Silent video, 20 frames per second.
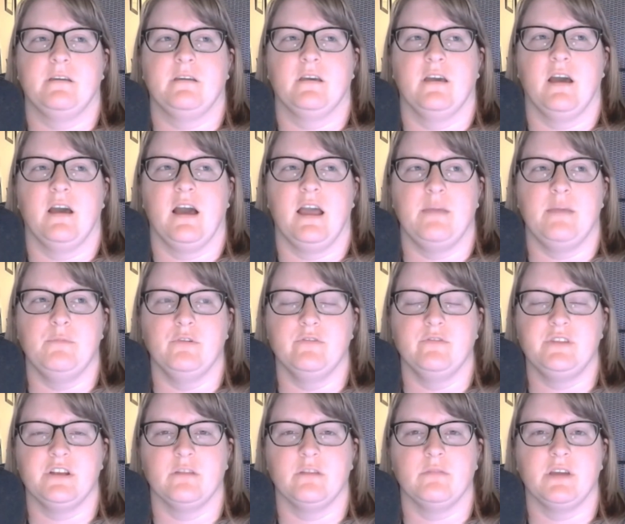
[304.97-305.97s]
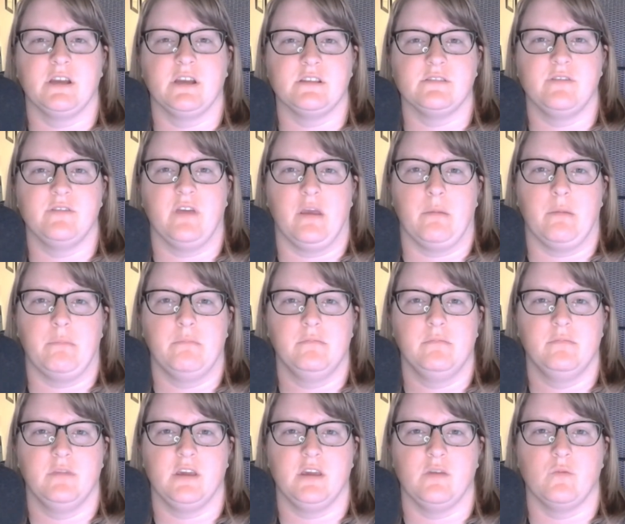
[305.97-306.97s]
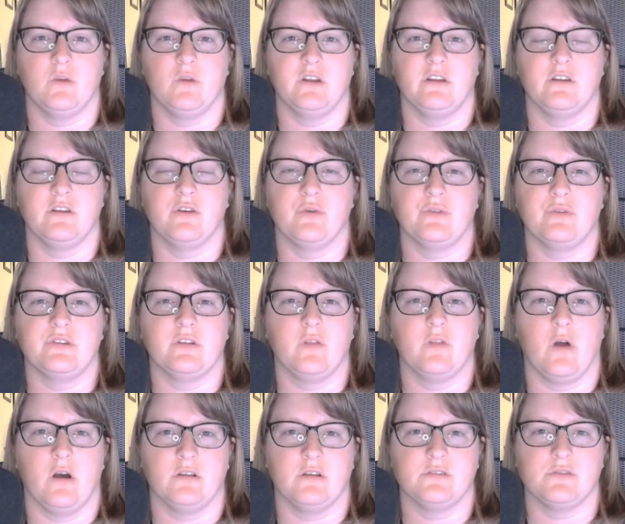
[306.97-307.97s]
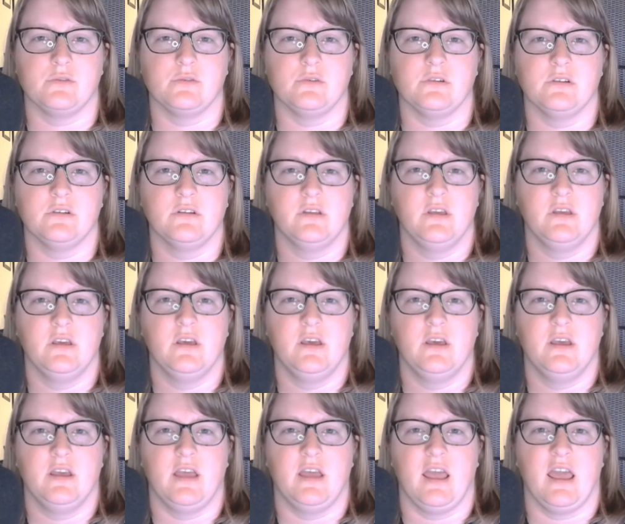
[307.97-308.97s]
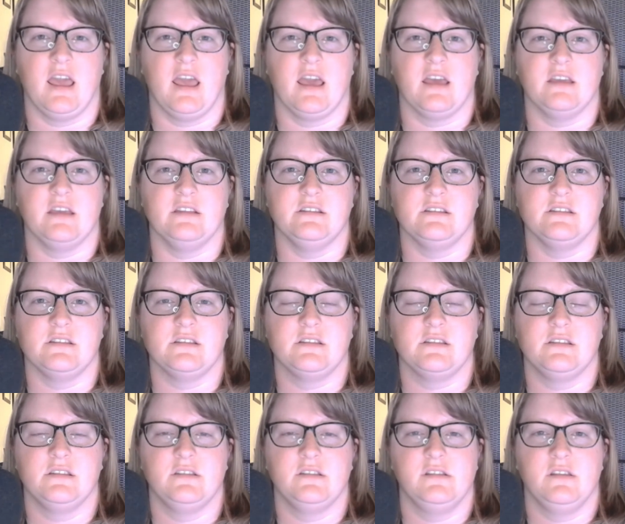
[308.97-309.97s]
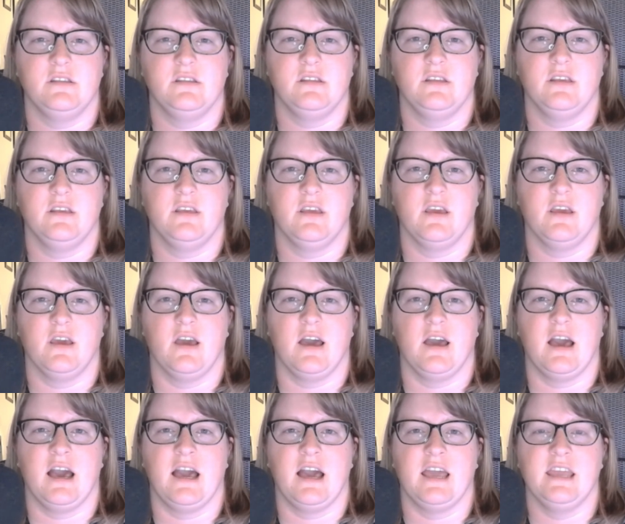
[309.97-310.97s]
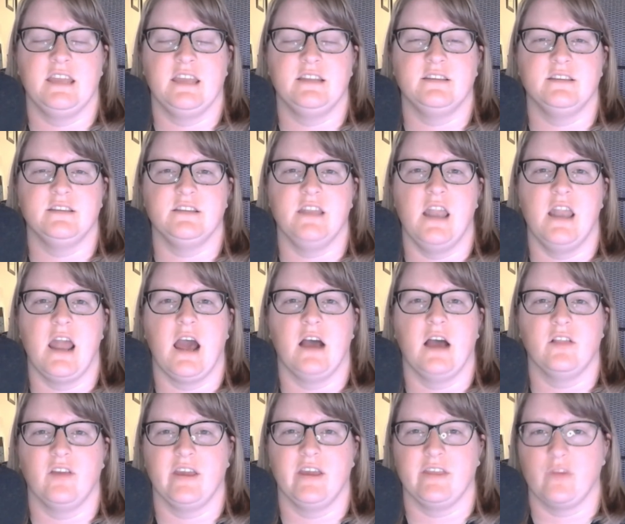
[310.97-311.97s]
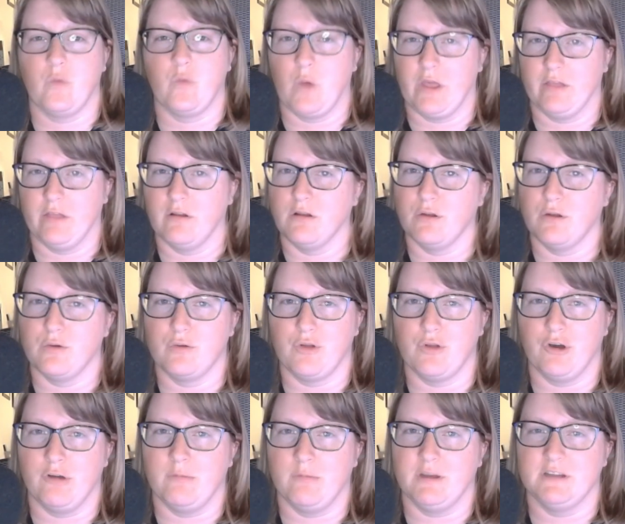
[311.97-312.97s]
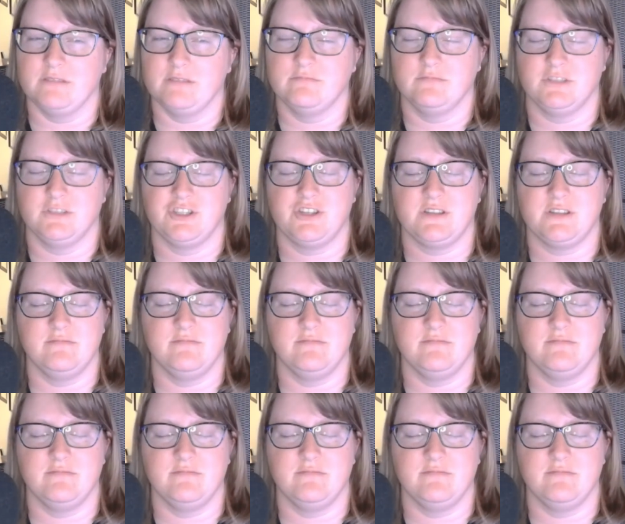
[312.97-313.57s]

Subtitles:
I moved here because of him. He wanted to go to law school, and I did not like the weather in Oklahoma. Just